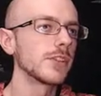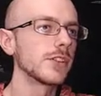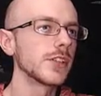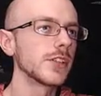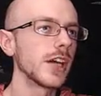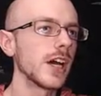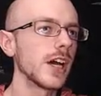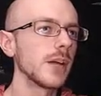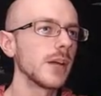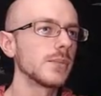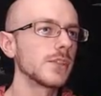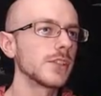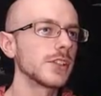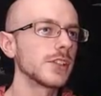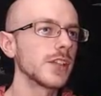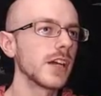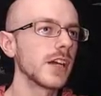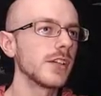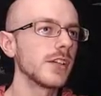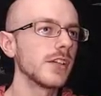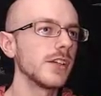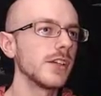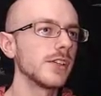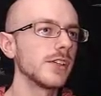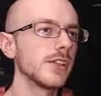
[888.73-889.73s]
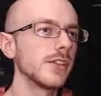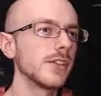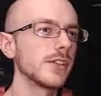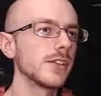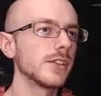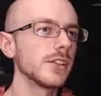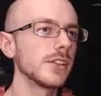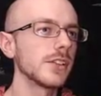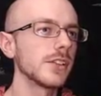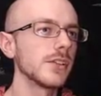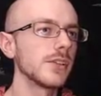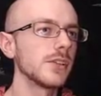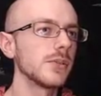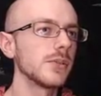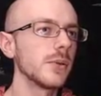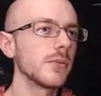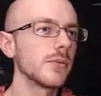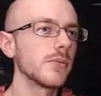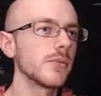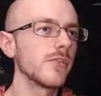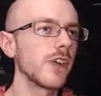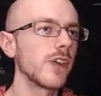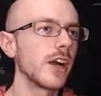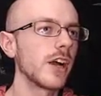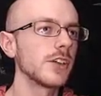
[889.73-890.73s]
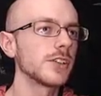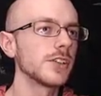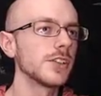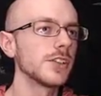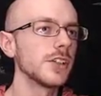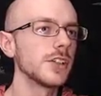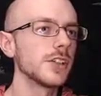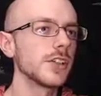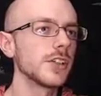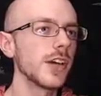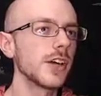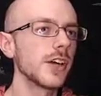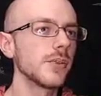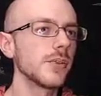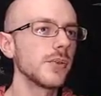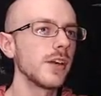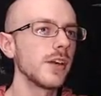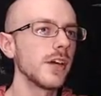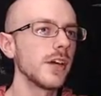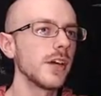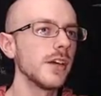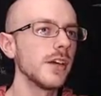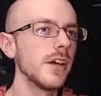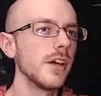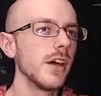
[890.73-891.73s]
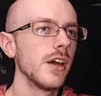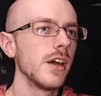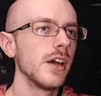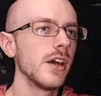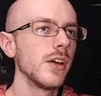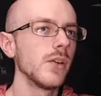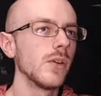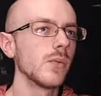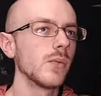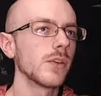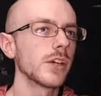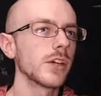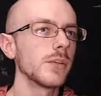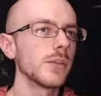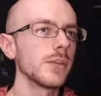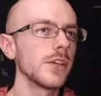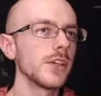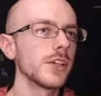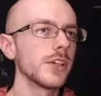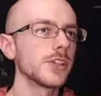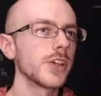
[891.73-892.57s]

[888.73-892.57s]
of times. It's not lethal until he fires this shot away. We're going to put a